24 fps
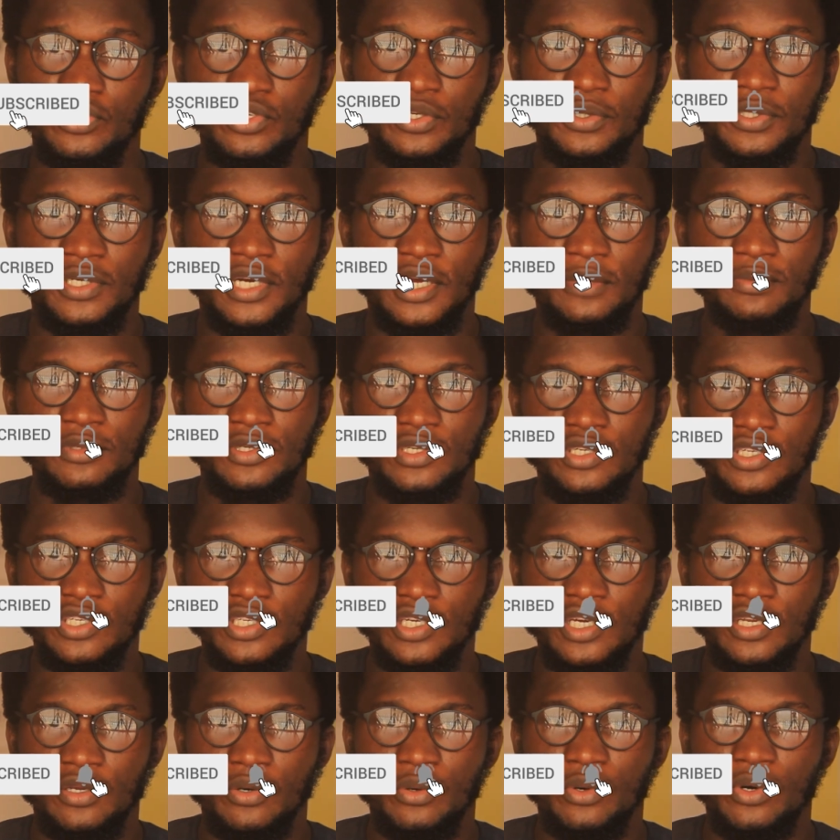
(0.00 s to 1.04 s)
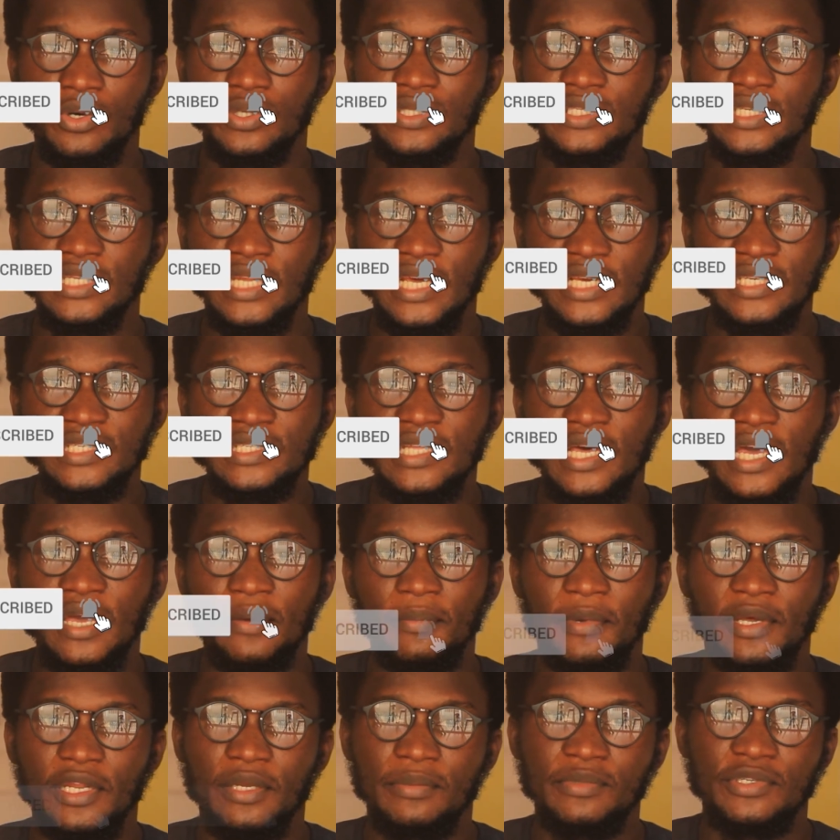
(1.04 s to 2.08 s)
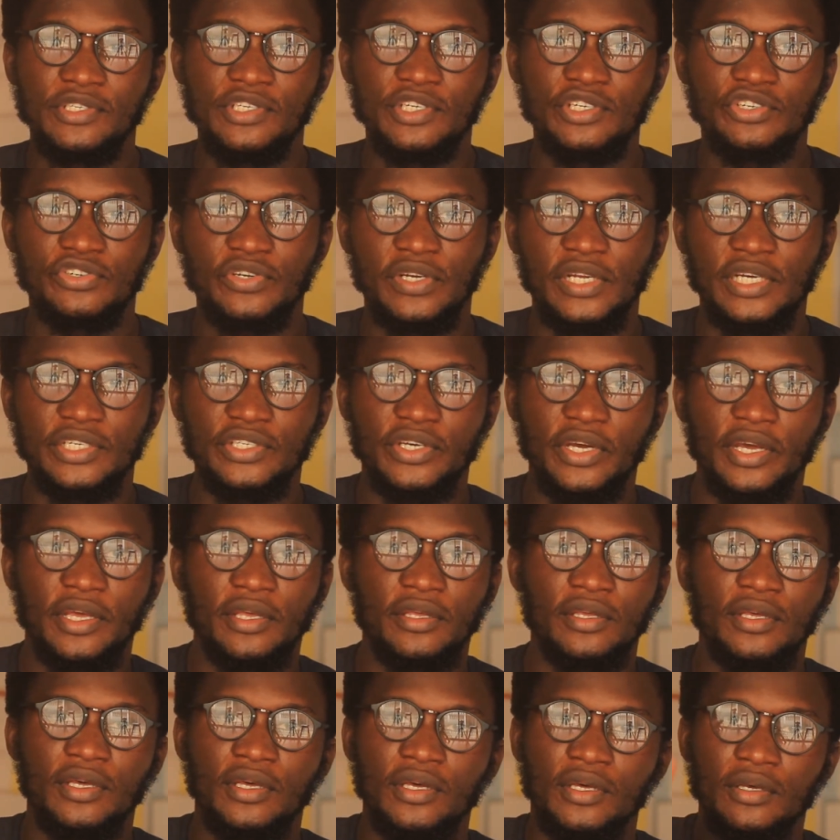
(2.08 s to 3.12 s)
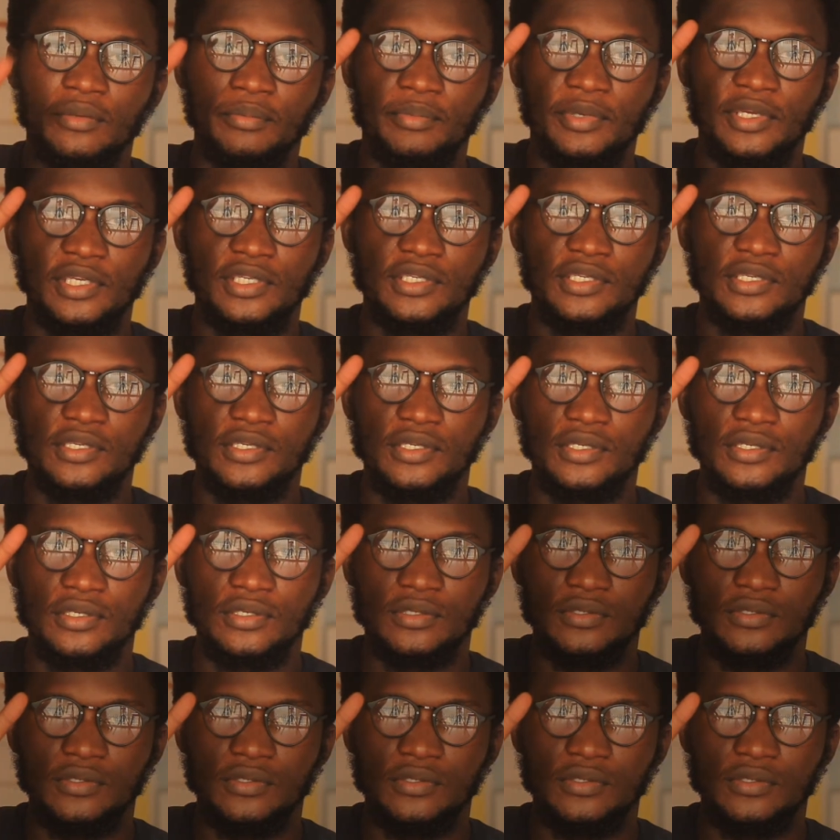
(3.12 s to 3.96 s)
subscribe to this channel. Until next time, my name is Israel Ajayi. Peace.